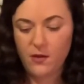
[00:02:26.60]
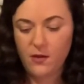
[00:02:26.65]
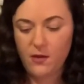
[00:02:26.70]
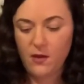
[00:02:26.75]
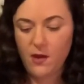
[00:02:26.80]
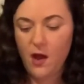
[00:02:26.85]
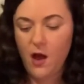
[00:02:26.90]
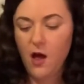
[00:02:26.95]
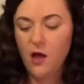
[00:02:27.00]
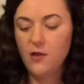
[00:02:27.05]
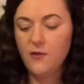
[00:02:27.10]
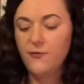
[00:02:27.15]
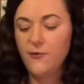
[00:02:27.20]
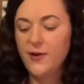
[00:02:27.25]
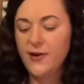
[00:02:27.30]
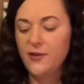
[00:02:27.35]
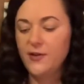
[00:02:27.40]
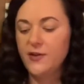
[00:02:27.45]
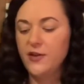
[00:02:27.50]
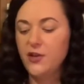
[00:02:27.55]
Olive
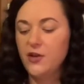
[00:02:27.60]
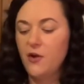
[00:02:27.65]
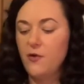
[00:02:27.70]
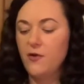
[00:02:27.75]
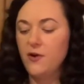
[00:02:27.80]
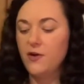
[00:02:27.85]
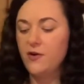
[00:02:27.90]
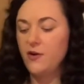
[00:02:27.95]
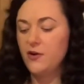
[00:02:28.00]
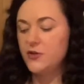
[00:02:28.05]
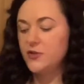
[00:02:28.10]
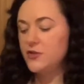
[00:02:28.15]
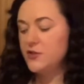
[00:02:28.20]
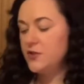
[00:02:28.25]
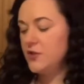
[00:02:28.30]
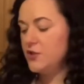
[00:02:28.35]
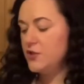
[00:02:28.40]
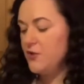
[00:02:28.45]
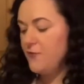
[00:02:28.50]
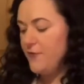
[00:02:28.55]
oil and yogurt are
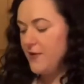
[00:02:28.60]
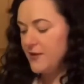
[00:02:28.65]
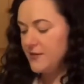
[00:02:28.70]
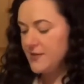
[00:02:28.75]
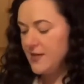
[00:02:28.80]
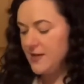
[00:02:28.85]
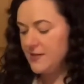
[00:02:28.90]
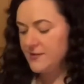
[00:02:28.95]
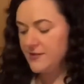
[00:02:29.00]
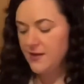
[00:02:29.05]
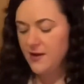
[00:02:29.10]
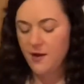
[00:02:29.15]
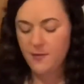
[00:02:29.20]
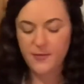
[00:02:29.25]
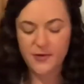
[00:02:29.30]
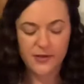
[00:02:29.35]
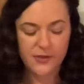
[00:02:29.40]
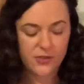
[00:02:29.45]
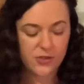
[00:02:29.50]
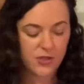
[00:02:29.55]
such a fantastic
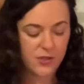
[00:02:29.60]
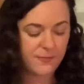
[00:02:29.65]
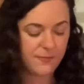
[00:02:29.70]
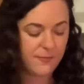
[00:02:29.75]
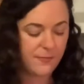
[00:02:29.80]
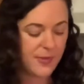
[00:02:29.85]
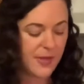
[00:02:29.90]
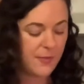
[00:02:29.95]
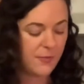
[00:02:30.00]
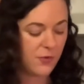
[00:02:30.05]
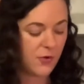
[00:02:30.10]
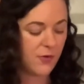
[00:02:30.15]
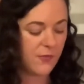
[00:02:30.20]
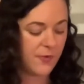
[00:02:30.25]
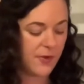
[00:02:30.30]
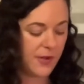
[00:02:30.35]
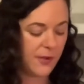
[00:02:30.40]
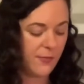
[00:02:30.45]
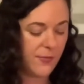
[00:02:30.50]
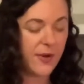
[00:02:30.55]
combination. People don't
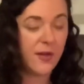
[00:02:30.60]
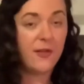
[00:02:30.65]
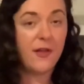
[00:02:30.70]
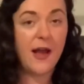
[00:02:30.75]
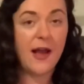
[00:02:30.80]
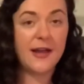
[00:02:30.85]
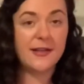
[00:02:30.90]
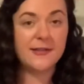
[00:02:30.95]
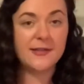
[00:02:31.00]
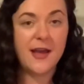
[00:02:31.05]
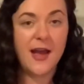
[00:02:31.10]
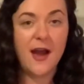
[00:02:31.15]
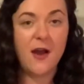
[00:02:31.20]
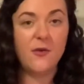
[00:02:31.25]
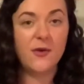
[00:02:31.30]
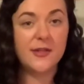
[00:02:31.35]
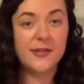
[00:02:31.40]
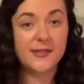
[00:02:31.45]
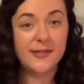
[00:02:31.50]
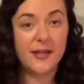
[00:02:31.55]
really realize
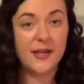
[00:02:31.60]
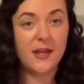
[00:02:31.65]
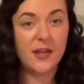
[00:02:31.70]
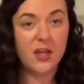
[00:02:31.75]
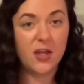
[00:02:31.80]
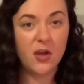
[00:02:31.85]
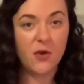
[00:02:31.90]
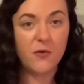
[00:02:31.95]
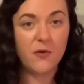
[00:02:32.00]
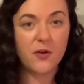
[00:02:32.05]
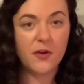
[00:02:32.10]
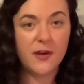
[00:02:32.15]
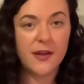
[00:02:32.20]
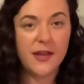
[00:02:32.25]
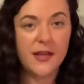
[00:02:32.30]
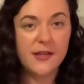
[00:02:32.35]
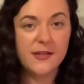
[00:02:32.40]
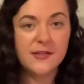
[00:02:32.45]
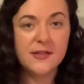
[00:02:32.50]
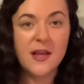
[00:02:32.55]
how acidic yogurt
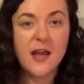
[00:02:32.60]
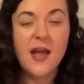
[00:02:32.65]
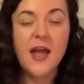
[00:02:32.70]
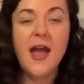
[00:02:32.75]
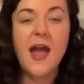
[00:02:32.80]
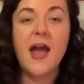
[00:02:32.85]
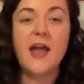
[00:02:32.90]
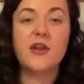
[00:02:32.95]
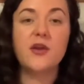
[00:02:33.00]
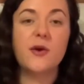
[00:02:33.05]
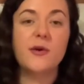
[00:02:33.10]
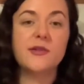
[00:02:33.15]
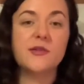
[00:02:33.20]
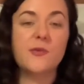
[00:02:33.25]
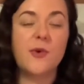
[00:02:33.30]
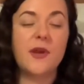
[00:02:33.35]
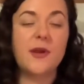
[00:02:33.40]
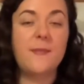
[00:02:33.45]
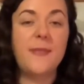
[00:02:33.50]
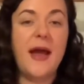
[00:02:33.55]
is, and you always
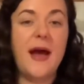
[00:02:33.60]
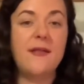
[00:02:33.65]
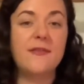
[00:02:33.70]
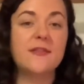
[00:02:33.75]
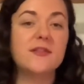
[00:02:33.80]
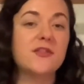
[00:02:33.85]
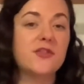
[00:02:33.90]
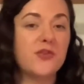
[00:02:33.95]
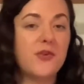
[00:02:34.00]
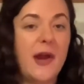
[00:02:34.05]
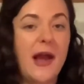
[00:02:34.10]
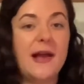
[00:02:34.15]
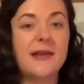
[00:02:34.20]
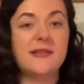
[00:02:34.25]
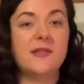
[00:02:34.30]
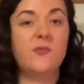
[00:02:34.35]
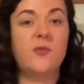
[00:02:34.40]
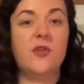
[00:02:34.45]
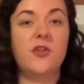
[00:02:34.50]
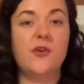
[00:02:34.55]
want to balance your
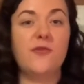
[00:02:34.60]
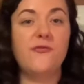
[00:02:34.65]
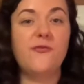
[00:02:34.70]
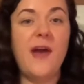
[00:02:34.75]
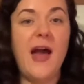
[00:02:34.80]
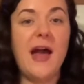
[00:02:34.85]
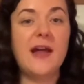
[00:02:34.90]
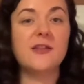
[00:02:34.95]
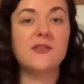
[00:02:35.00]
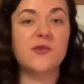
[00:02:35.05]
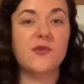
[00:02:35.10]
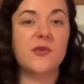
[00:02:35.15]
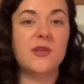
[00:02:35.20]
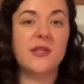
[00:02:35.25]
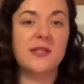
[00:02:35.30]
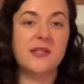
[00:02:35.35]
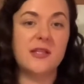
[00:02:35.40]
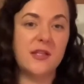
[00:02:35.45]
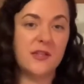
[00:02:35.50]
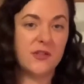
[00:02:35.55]
acid with your fat, so
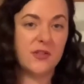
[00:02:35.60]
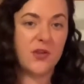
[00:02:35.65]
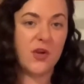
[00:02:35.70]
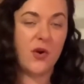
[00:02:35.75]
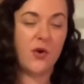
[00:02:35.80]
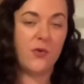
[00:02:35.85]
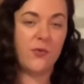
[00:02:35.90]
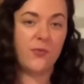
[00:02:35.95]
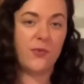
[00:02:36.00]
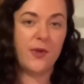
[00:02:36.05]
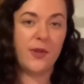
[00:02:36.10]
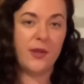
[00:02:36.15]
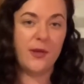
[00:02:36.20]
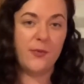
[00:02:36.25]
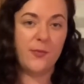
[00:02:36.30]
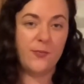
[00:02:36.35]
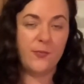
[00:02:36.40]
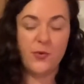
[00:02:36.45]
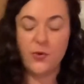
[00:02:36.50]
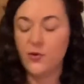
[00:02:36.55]
these things go
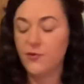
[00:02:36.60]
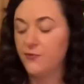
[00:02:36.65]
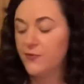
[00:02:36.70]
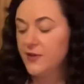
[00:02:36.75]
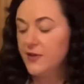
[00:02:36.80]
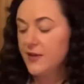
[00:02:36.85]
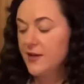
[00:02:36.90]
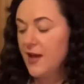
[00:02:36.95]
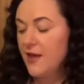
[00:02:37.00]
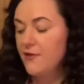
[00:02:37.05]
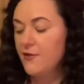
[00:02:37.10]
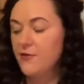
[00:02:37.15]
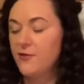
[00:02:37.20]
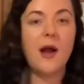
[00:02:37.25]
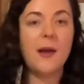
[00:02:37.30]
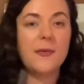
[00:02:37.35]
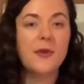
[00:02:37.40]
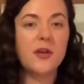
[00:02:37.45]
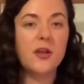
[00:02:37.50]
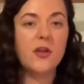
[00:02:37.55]
really beautifully together.
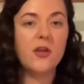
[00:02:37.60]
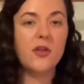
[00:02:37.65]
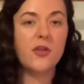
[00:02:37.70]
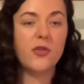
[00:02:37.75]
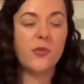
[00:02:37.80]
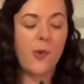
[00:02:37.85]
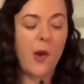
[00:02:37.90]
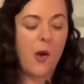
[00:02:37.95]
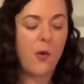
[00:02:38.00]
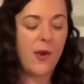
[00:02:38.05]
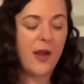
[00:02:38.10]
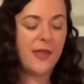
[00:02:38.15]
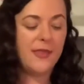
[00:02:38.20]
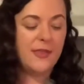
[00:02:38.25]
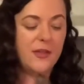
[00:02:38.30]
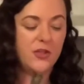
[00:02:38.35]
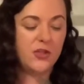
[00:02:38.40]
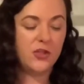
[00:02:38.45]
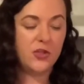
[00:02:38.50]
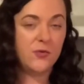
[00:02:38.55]
I'm going to throw in
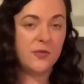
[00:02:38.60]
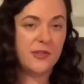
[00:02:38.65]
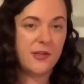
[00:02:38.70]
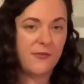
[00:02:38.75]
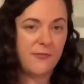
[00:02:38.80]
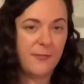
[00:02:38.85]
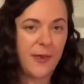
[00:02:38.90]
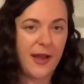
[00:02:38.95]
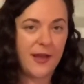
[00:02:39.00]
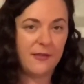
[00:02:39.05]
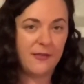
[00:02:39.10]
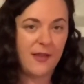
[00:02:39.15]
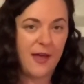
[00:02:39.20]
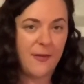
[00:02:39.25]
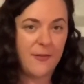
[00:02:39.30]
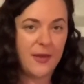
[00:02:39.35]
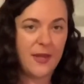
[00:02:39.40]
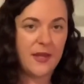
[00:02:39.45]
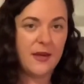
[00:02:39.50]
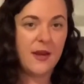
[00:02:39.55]
the juice of my
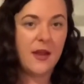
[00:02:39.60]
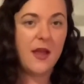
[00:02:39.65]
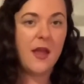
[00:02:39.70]
lemon,